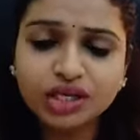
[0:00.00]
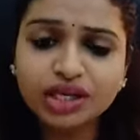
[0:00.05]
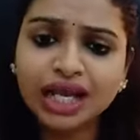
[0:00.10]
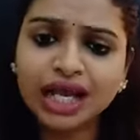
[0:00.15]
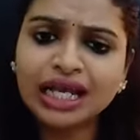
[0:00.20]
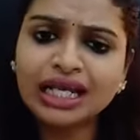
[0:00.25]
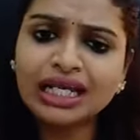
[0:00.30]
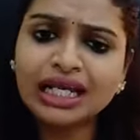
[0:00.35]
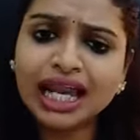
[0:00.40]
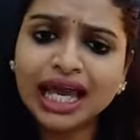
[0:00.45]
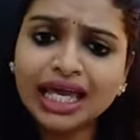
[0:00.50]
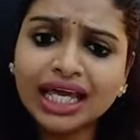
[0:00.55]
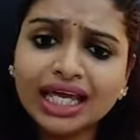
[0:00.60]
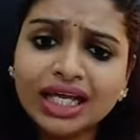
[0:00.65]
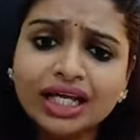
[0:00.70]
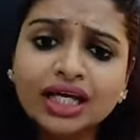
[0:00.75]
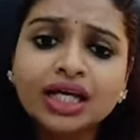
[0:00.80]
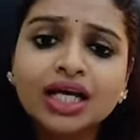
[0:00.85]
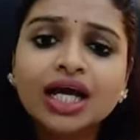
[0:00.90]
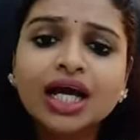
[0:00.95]
And
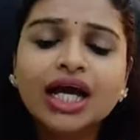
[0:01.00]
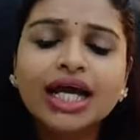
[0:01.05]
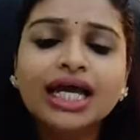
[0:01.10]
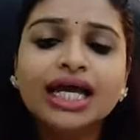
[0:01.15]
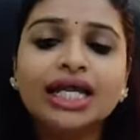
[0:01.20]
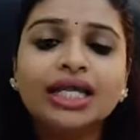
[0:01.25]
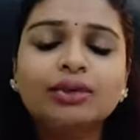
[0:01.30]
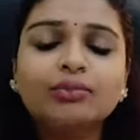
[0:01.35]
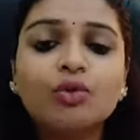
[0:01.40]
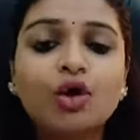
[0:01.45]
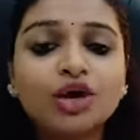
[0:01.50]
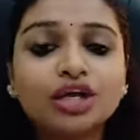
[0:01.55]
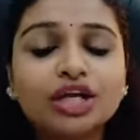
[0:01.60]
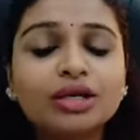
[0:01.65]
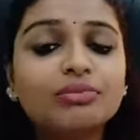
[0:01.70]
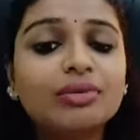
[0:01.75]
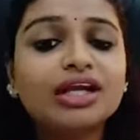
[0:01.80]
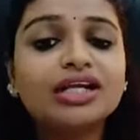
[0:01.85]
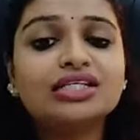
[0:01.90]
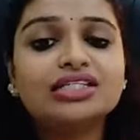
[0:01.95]
like in modern
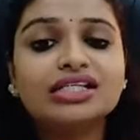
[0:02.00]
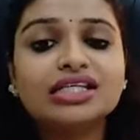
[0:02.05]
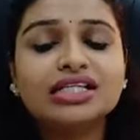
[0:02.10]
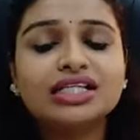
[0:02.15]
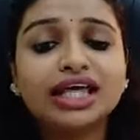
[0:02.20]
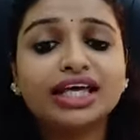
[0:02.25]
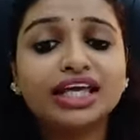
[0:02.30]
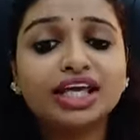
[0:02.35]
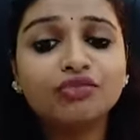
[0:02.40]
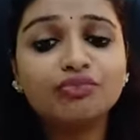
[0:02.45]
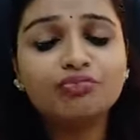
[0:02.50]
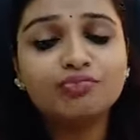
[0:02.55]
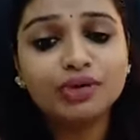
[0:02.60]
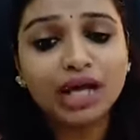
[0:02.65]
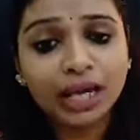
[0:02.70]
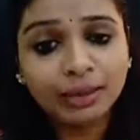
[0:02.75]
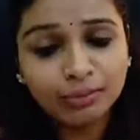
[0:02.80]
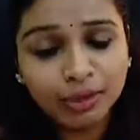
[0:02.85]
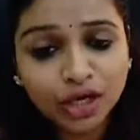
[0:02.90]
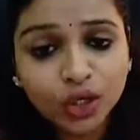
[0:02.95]
medicine, they give
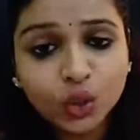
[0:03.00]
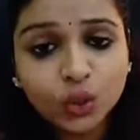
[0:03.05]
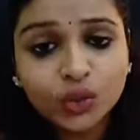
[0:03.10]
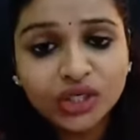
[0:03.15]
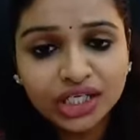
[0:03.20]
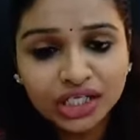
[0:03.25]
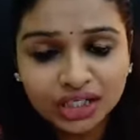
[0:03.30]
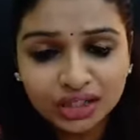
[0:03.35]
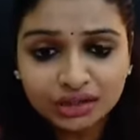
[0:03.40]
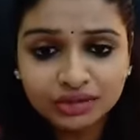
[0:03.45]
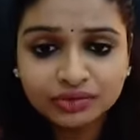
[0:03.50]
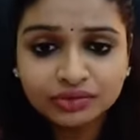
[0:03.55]
primaquine